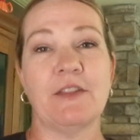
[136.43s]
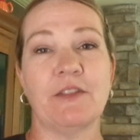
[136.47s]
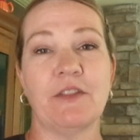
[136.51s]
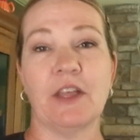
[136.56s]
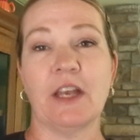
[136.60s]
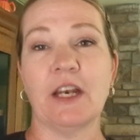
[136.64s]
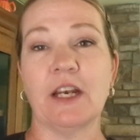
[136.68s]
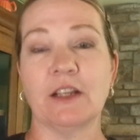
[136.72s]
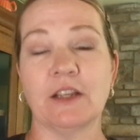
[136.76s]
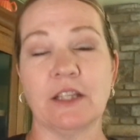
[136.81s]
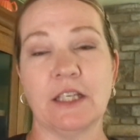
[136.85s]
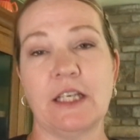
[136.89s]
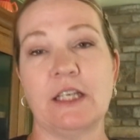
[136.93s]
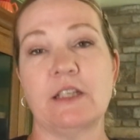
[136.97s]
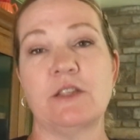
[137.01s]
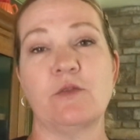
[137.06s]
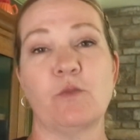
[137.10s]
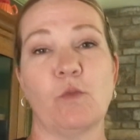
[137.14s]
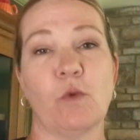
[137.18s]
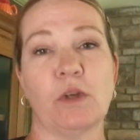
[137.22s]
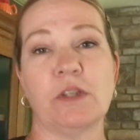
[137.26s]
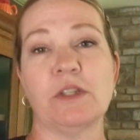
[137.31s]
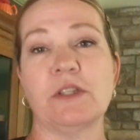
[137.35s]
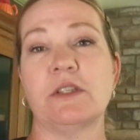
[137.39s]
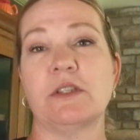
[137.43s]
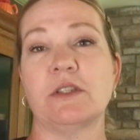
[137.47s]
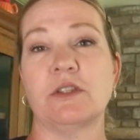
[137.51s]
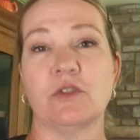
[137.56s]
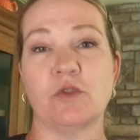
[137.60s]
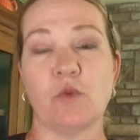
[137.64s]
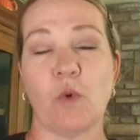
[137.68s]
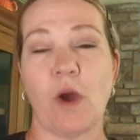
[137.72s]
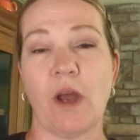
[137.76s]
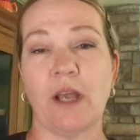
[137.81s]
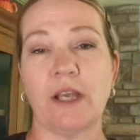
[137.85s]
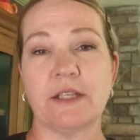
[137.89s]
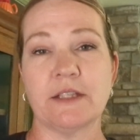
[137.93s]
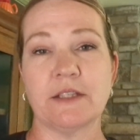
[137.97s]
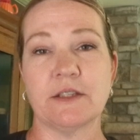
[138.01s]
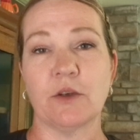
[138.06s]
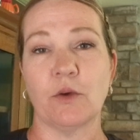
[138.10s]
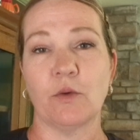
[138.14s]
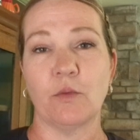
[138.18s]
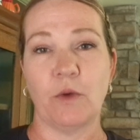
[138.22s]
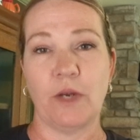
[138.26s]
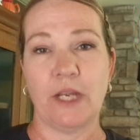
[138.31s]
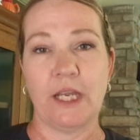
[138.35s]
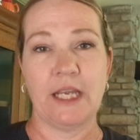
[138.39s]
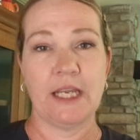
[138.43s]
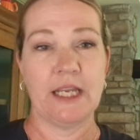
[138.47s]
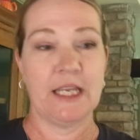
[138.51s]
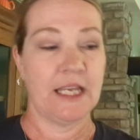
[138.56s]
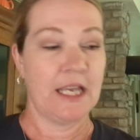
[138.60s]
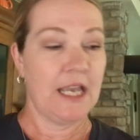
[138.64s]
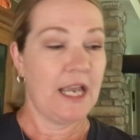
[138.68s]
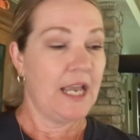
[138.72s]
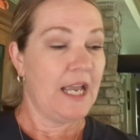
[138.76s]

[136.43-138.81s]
then at least once to twice a week.